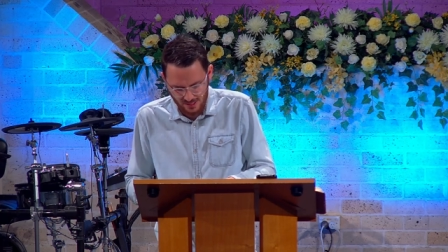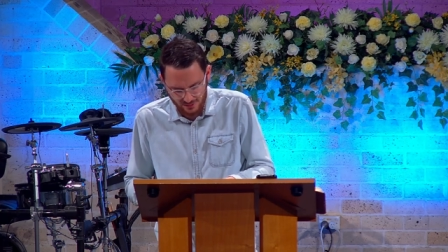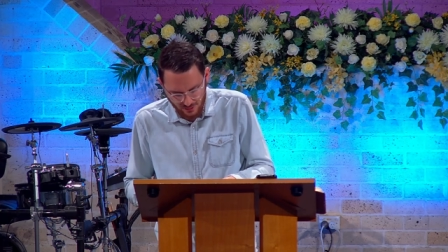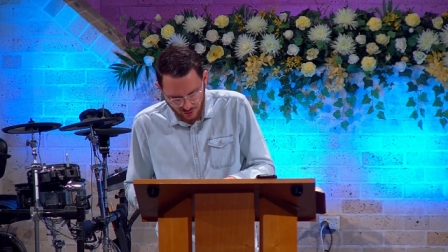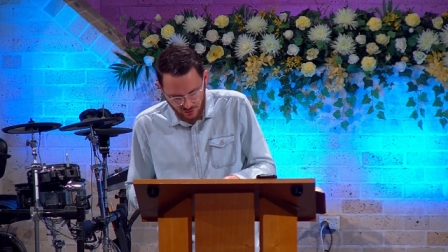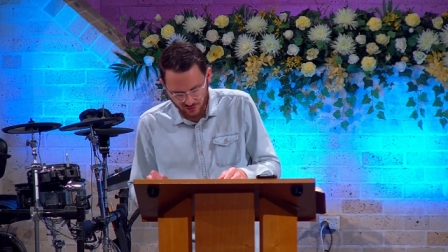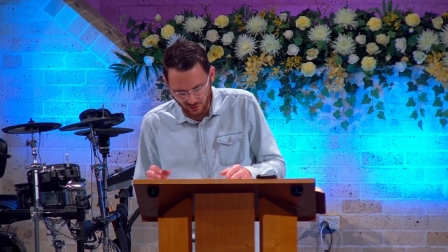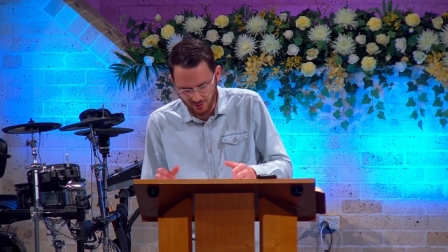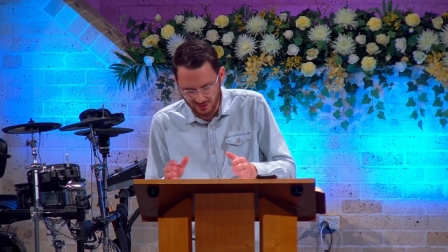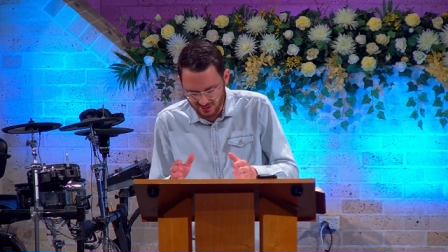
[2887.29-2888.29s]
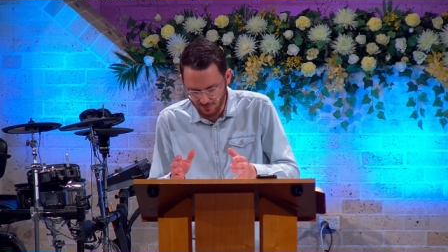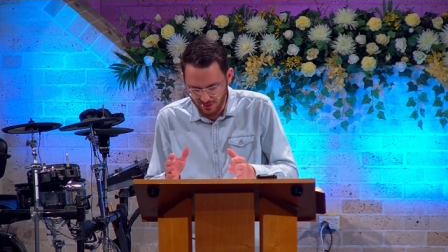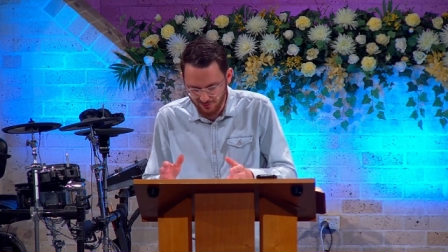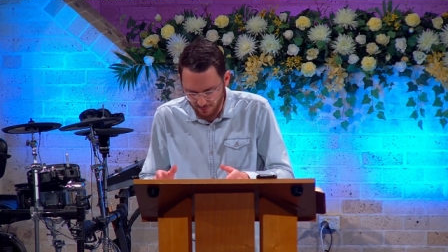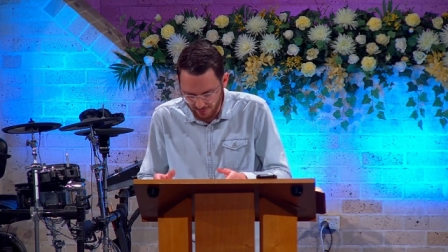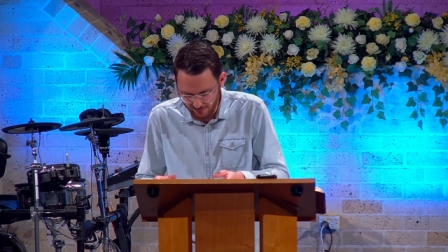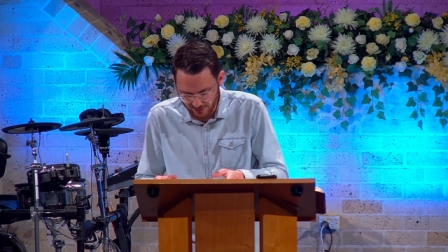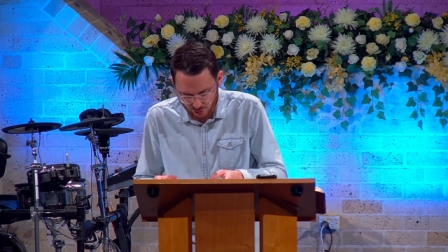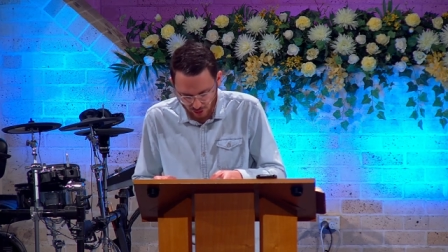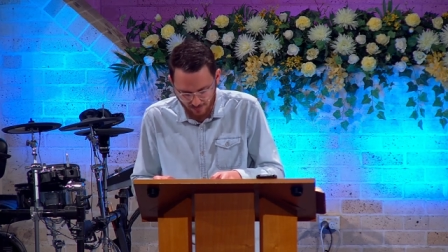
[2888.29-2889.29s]
And the new song is to be from
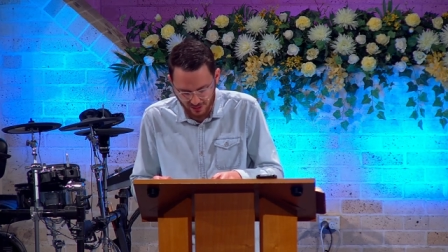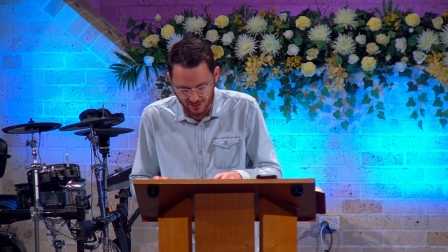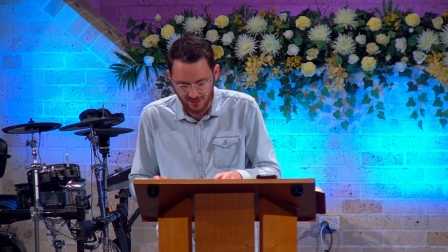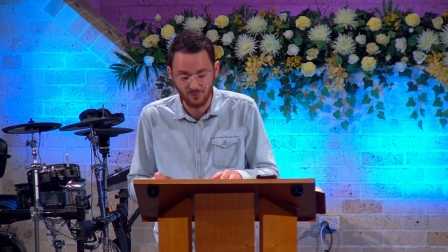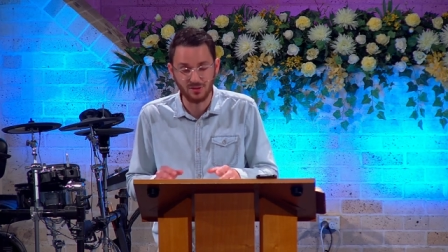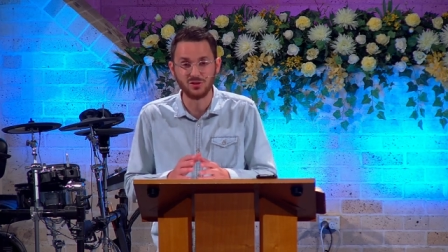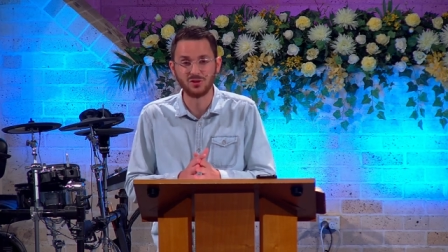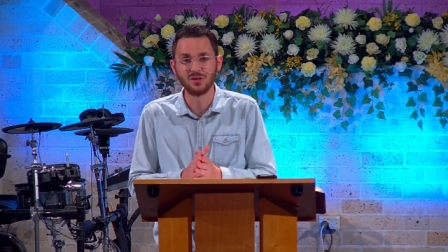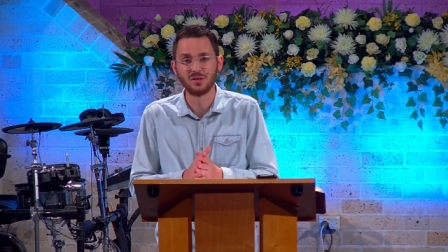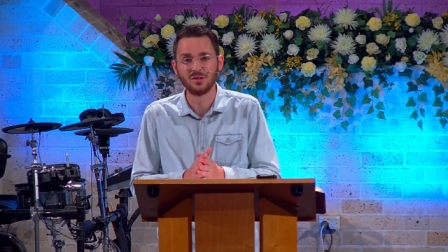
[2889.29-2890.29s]
every tribe and language